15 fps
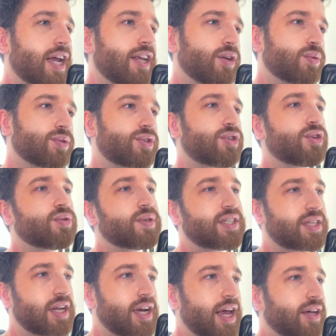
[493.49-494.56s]
N equals 2
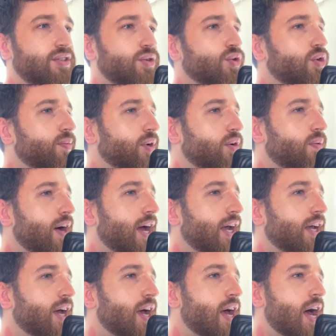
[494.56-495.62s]
is the next orbit away.